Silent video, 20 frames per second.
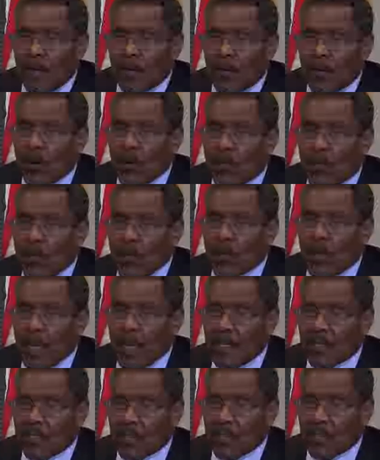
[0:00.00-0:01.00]
Very few
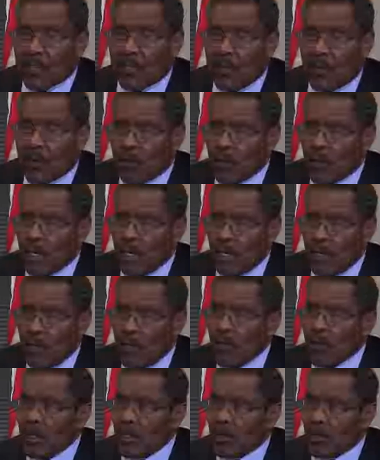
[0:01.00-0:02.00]
cases go to the
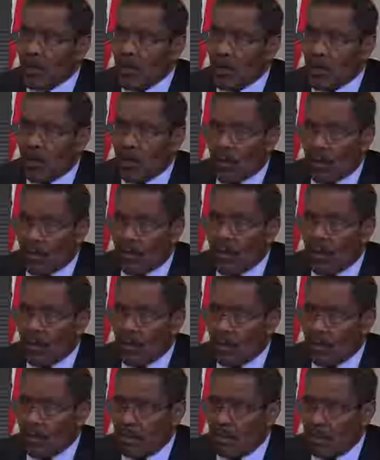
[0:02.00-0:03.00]
U.S. Supreme Court
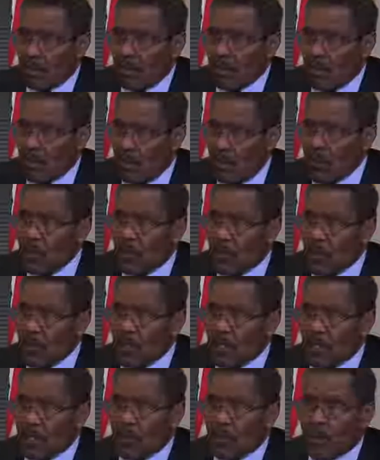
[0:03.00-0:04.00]
from the New
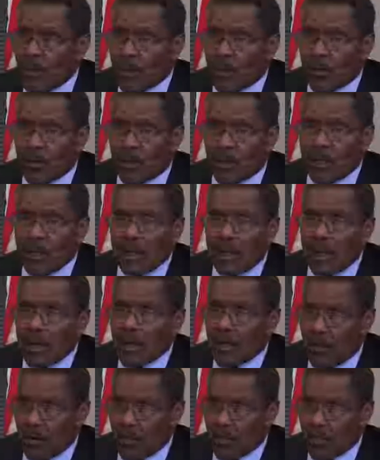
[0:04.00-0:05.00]
Jersey Supreme Court.
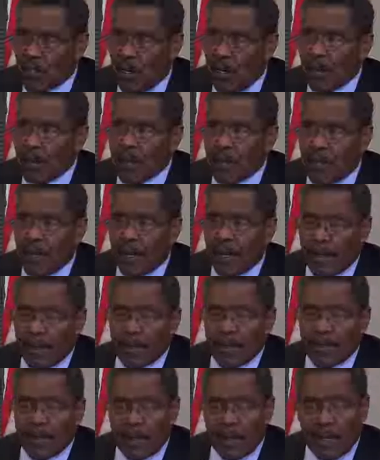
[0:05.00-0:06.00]
There are some, but not
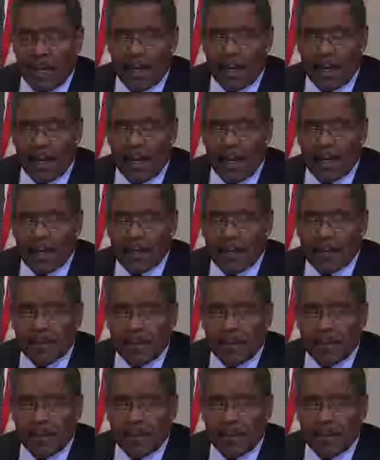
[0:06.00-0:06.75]
a lot.